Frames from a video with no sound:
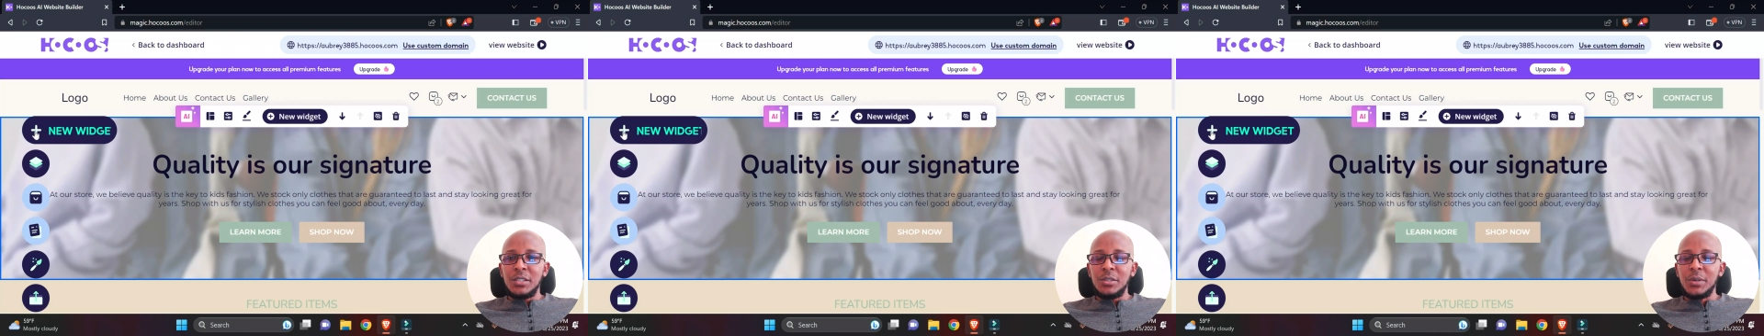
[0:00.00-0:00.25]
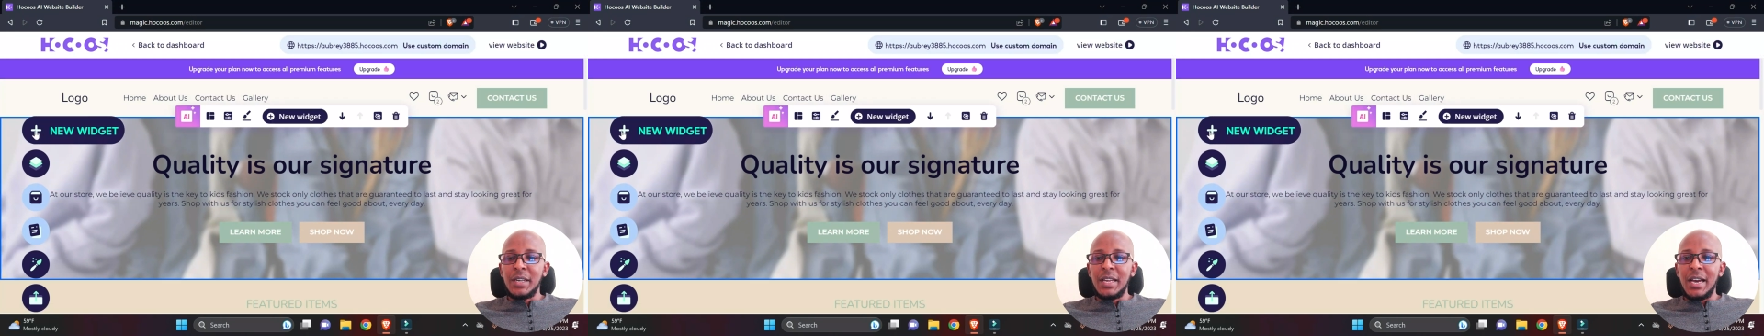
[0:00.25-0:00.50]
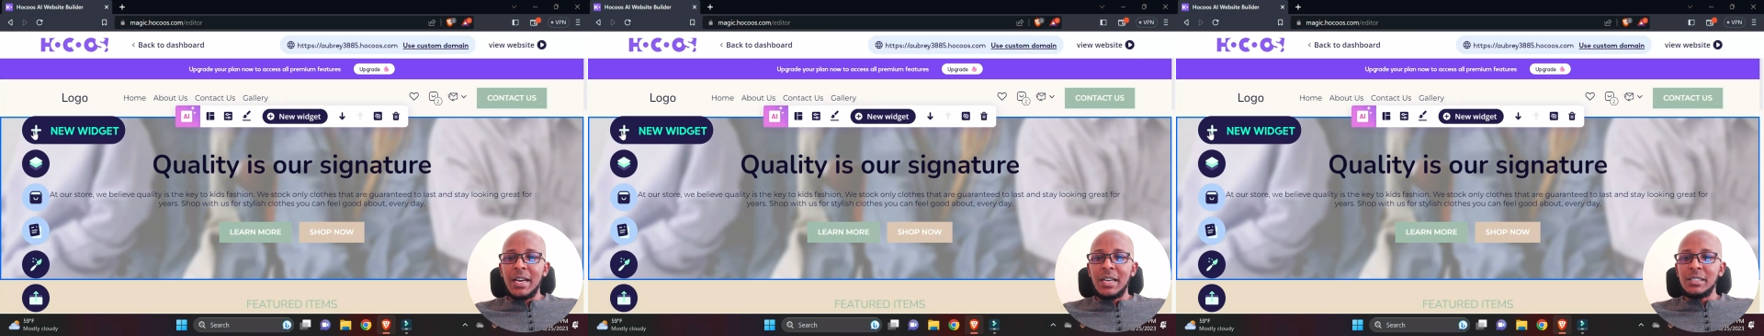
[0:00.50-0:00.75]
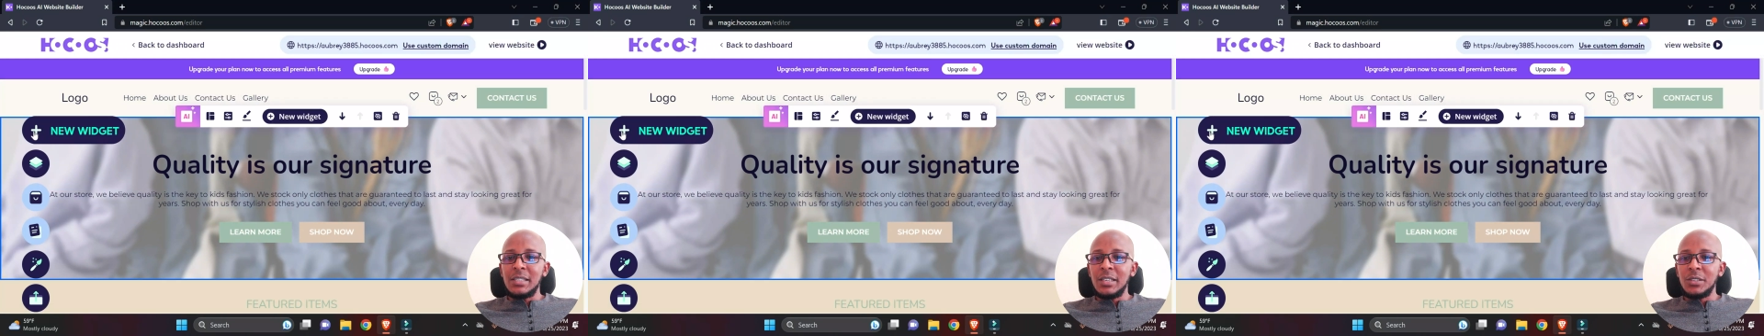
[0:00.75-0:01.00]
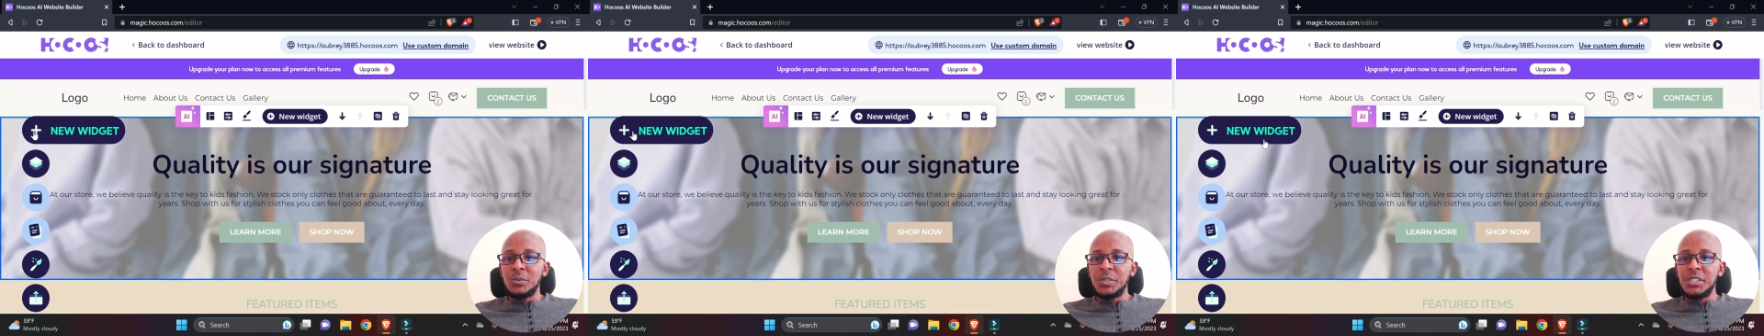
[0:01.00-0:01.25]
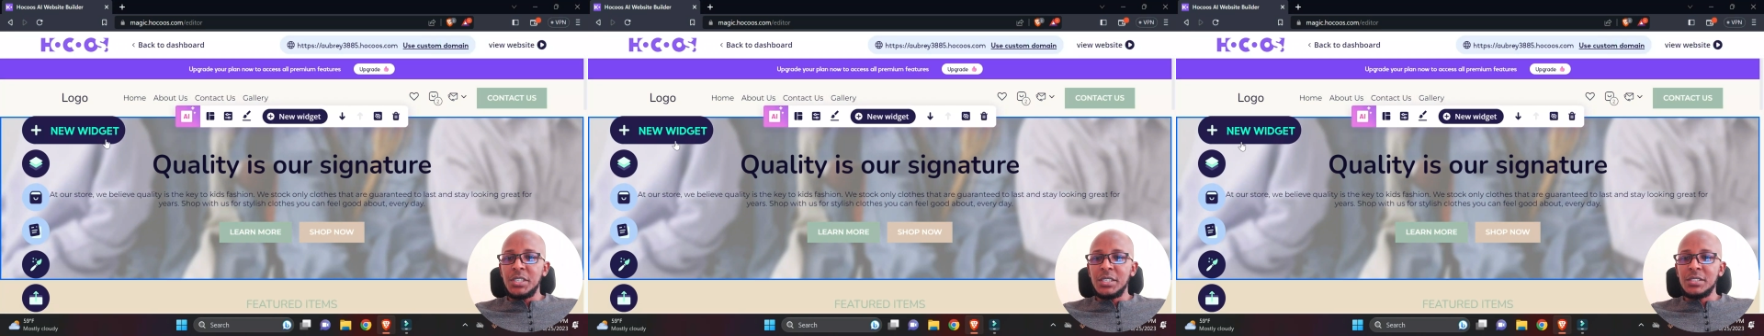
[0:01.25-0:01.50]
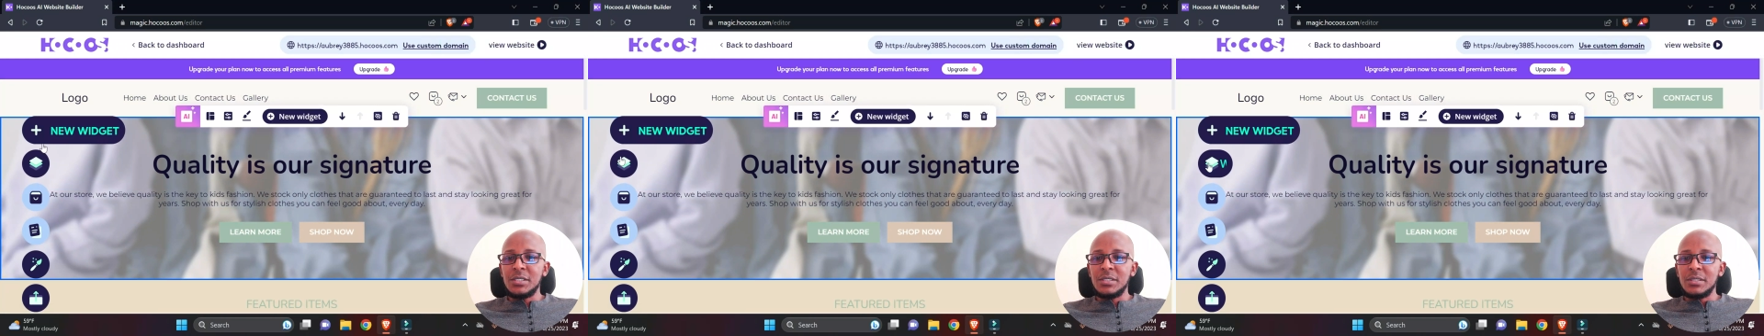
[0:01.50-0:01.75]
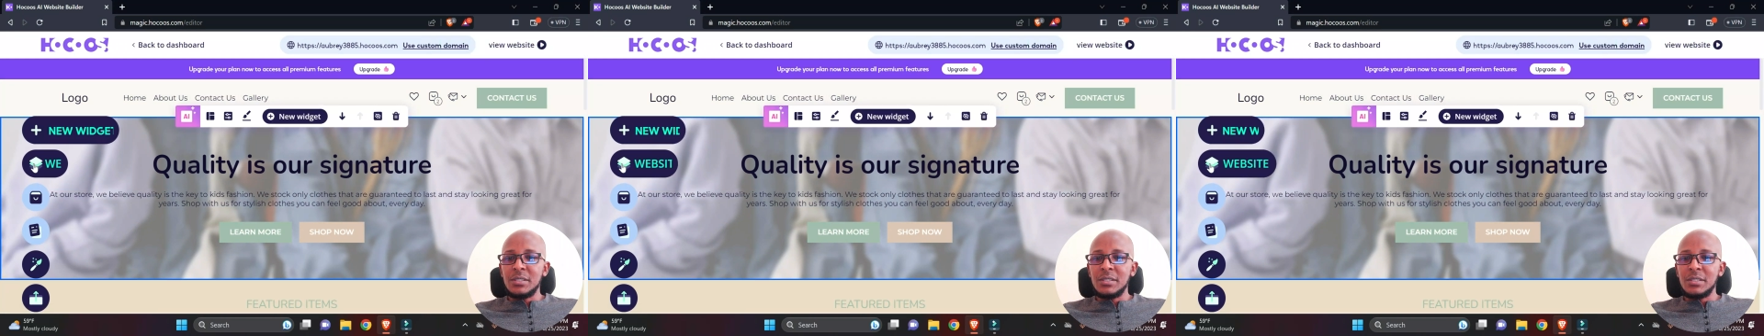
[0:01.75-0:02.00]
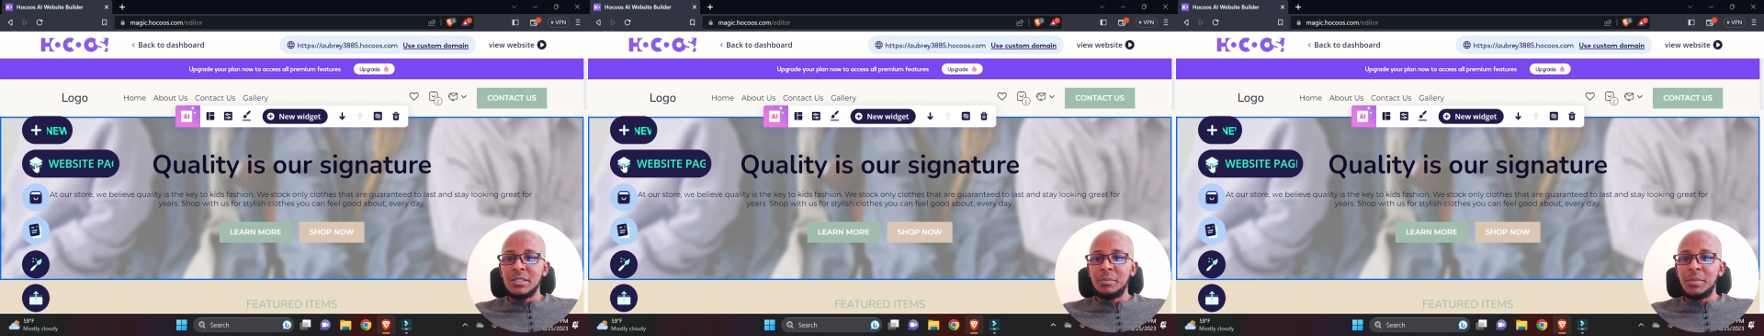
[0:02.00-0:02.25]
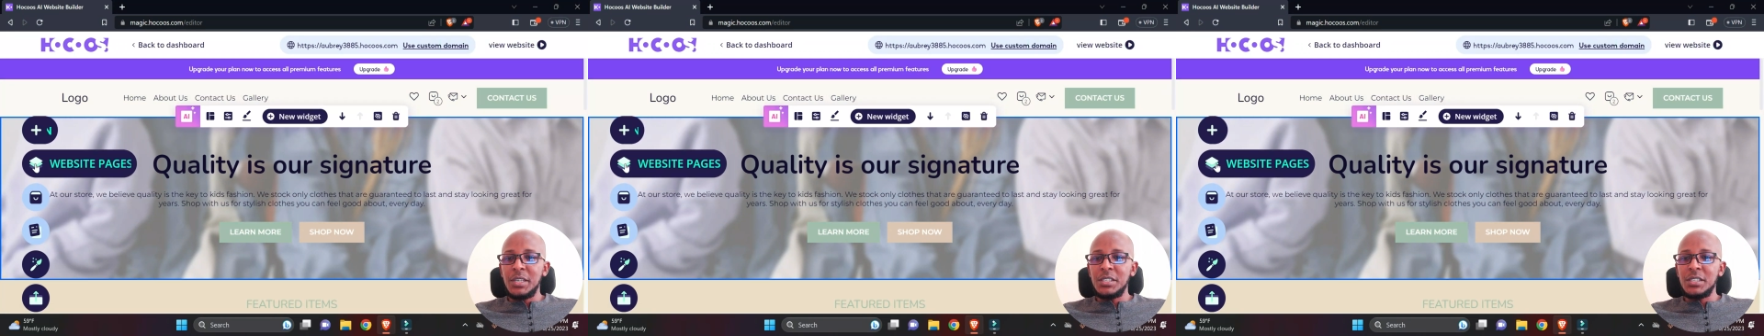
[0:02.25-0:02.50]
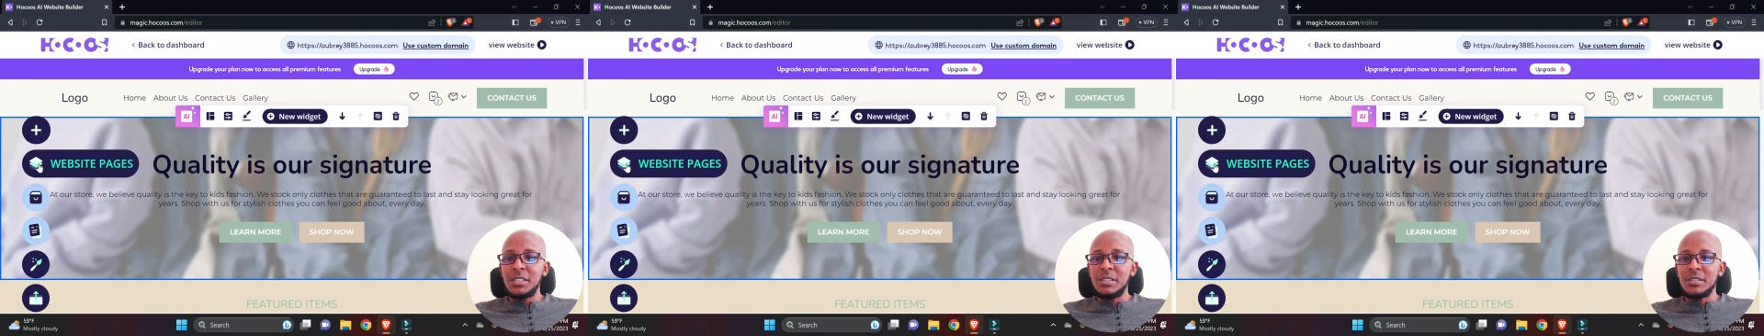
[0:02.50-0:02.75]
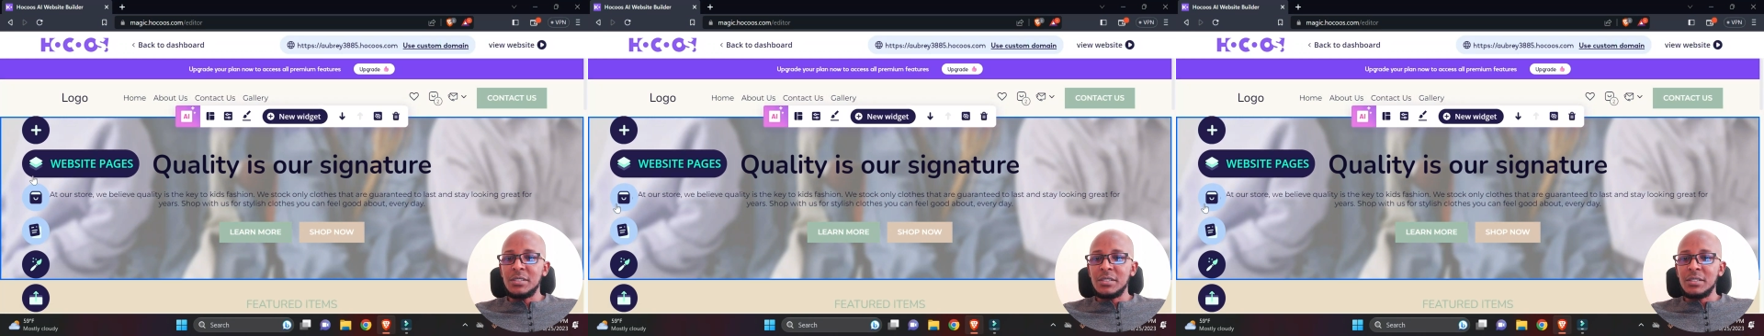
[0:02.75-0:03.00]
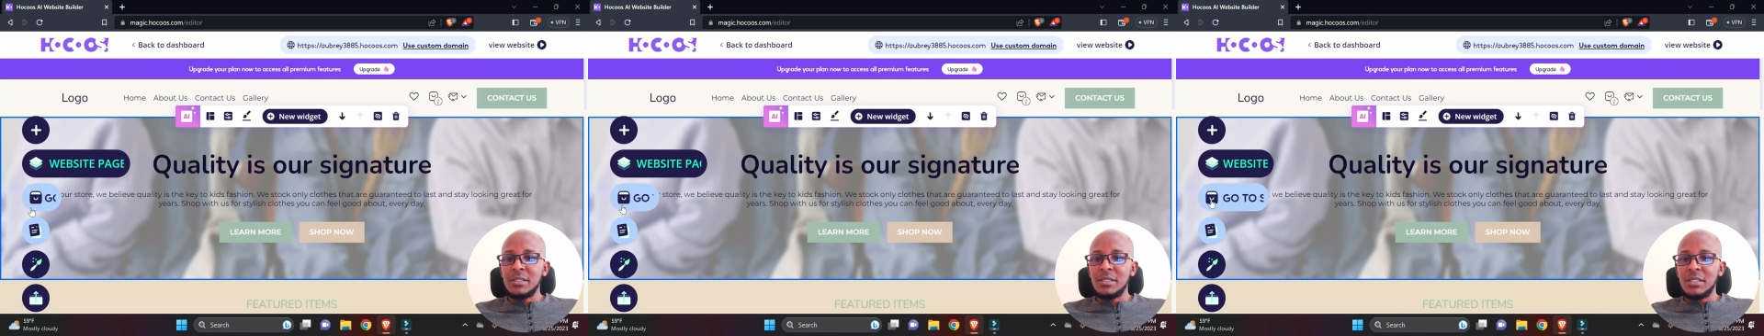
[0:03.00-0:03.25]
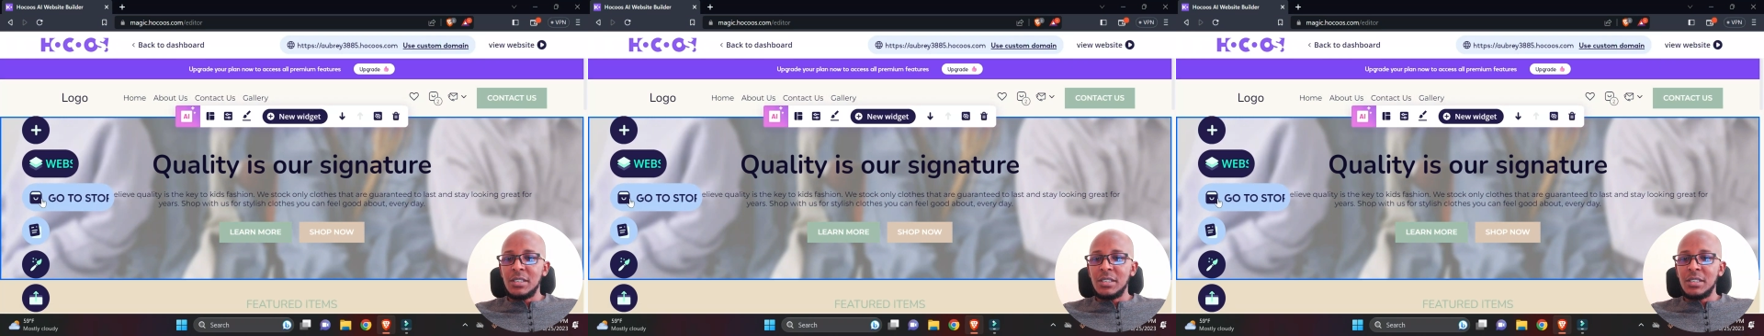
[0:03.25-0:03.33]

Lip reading: You can add widgets, pages.